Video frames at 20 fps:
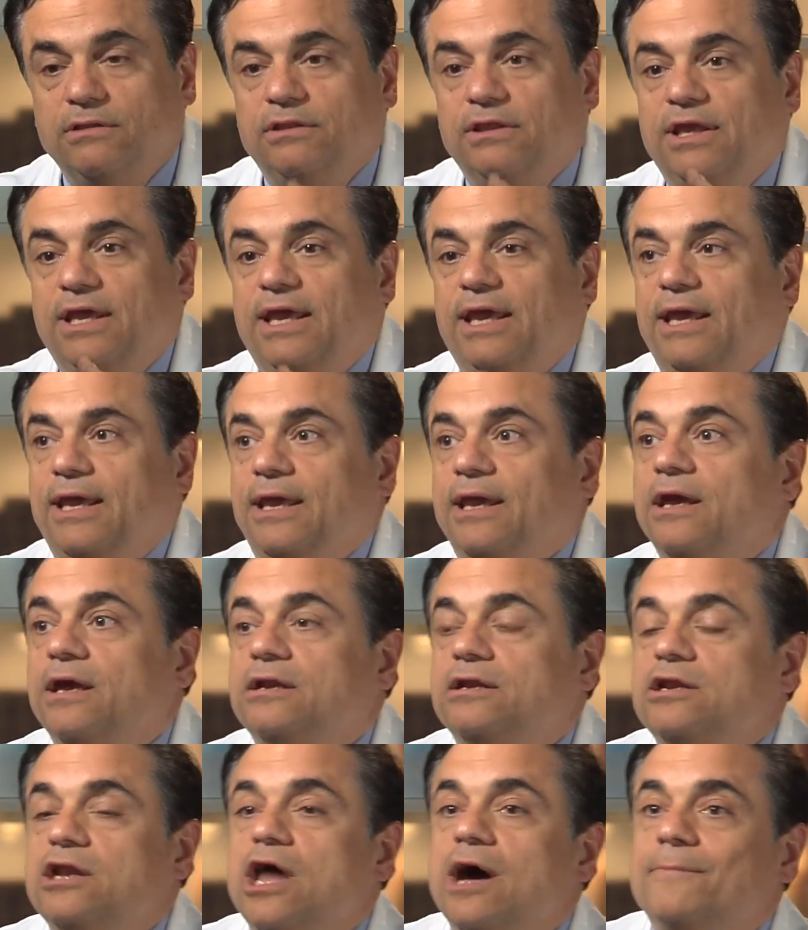The
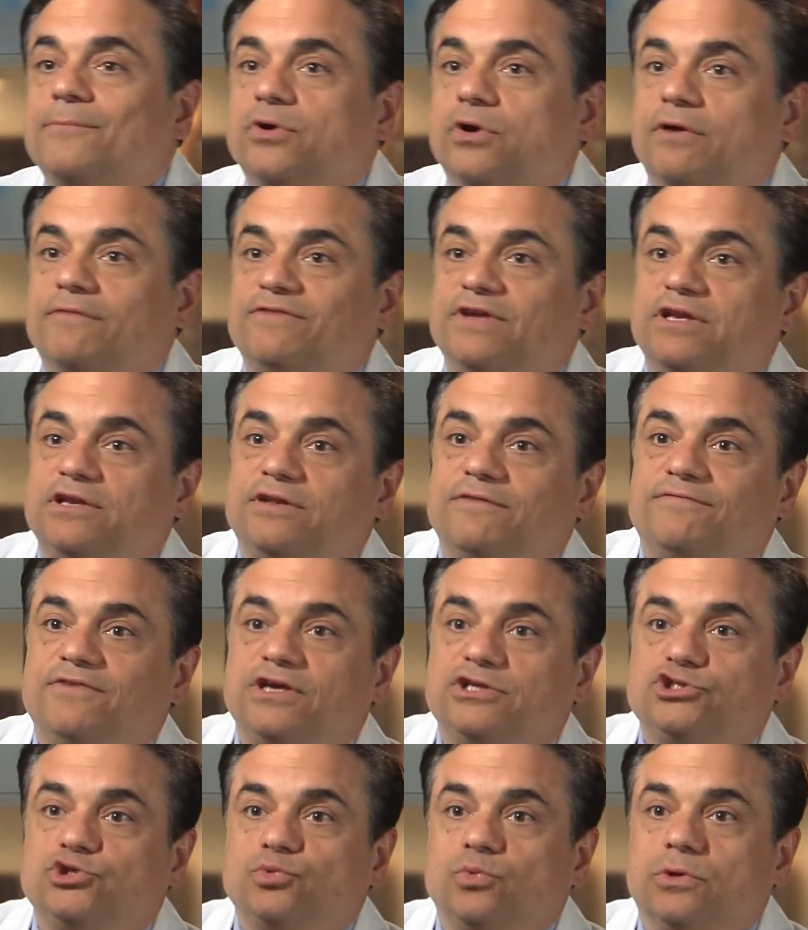number of
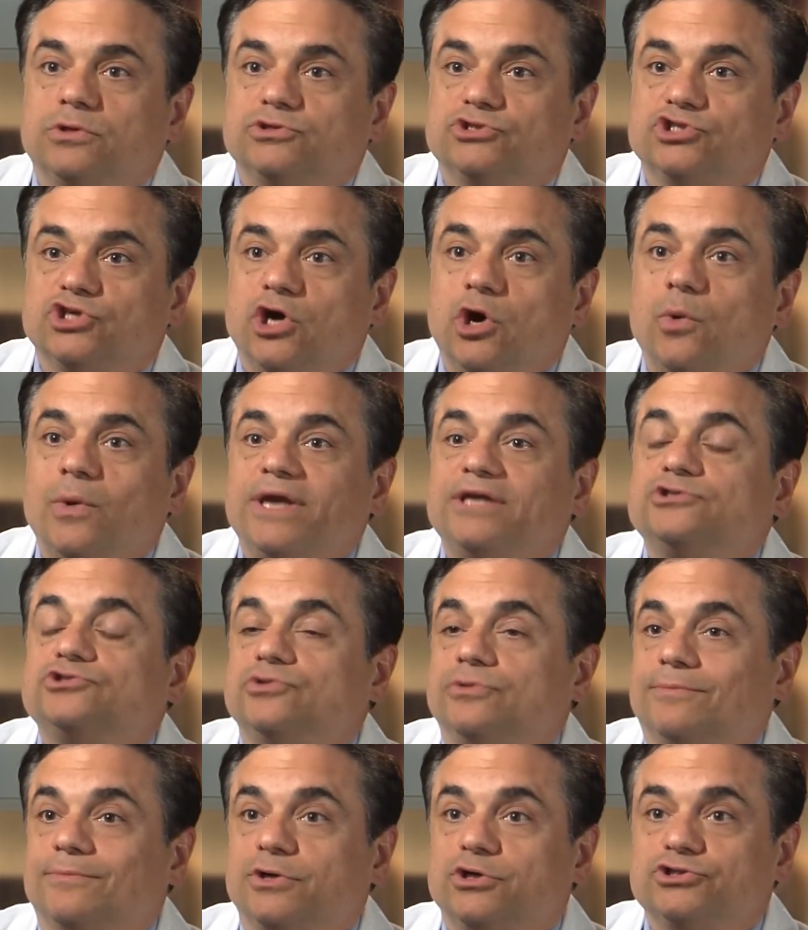individuals going
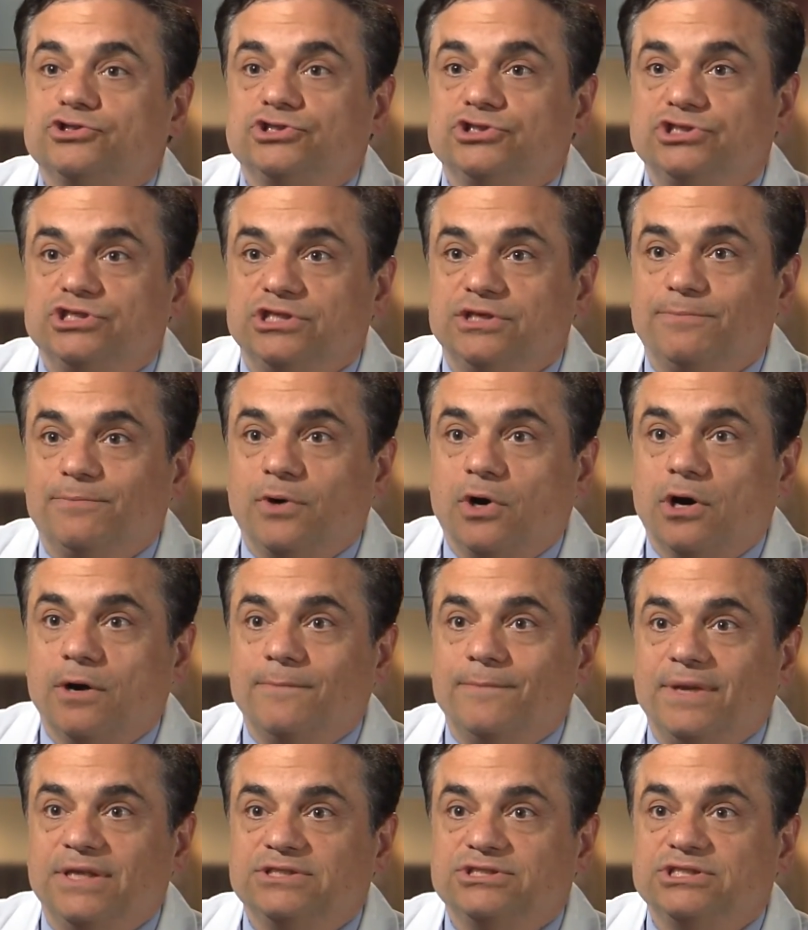to emergency
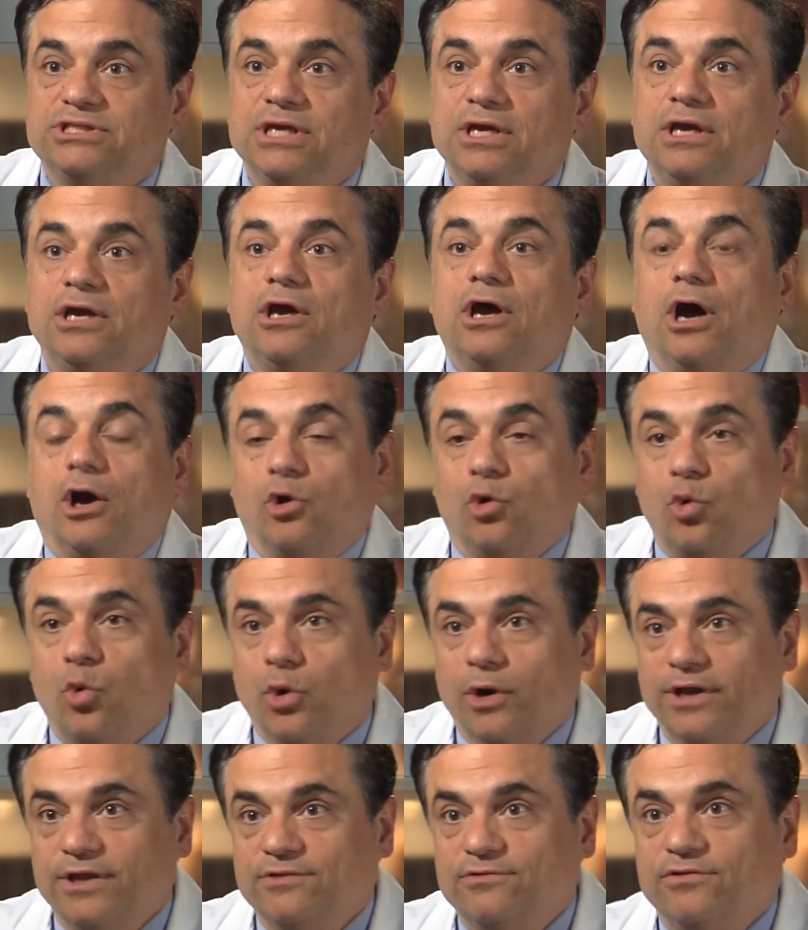departments,
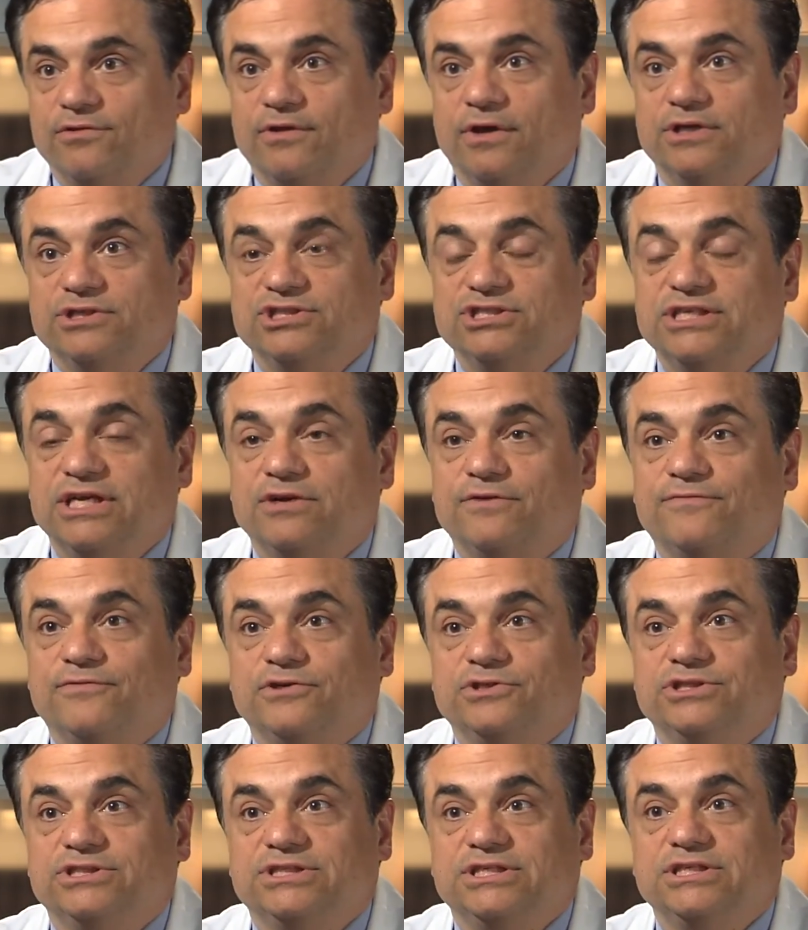according to the Centers for
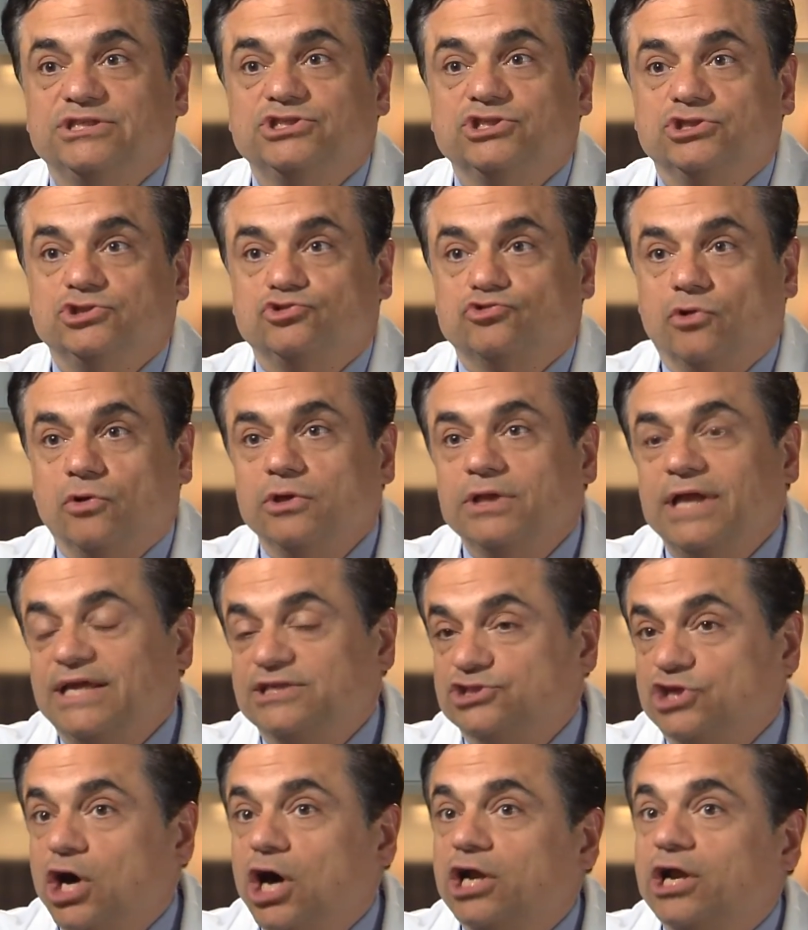Disease Control,
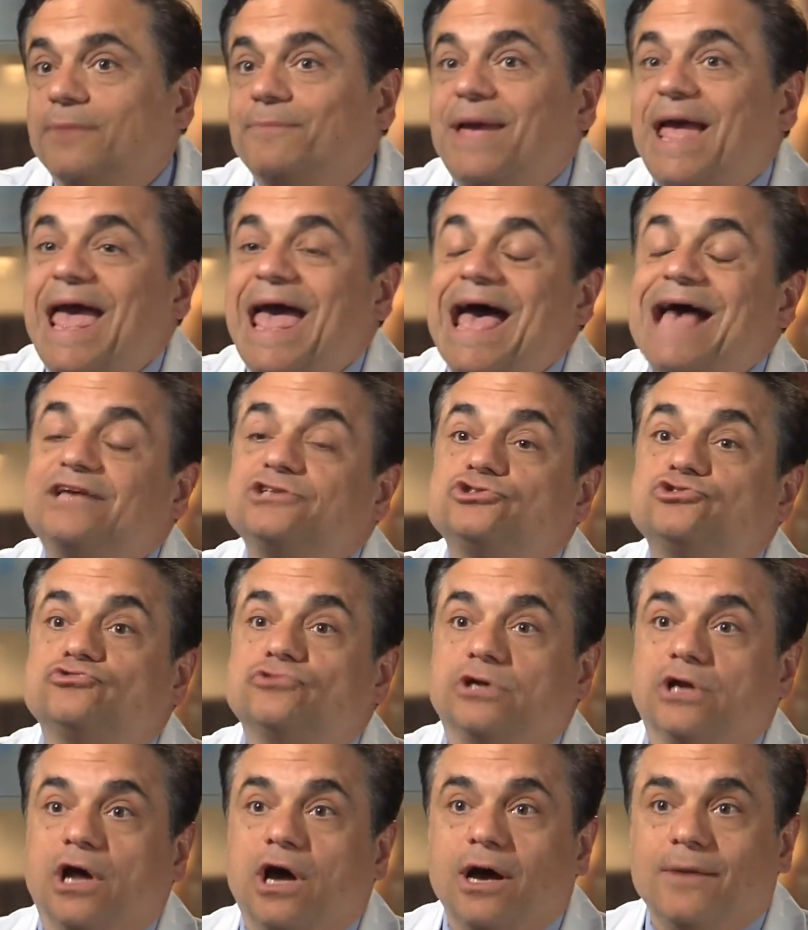has gone up
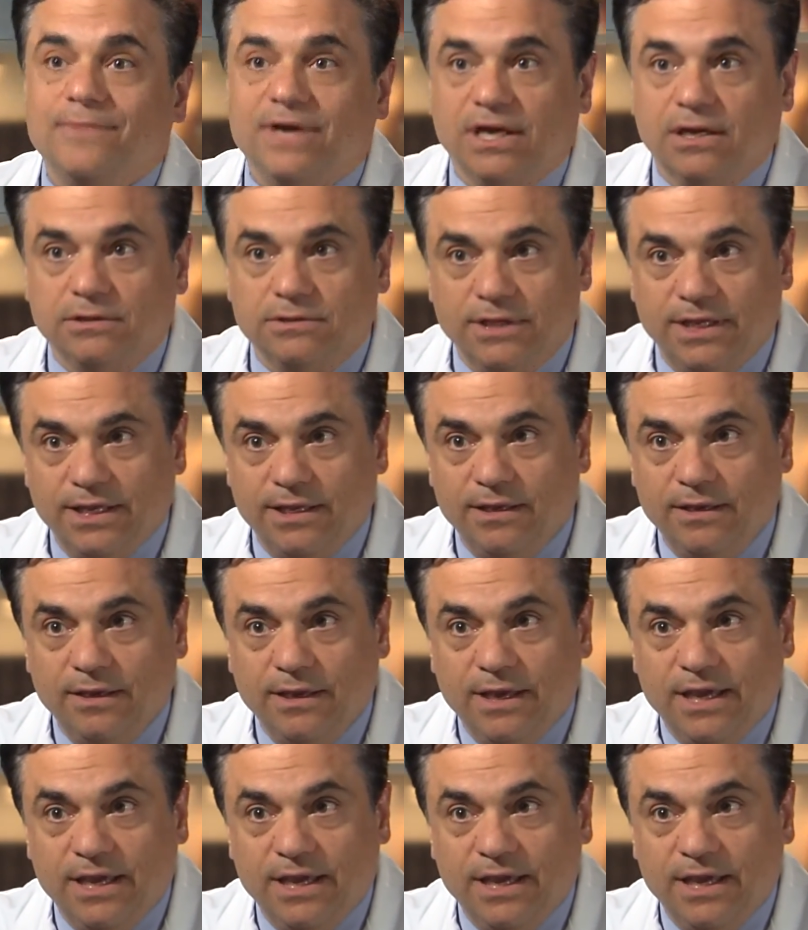astronomically.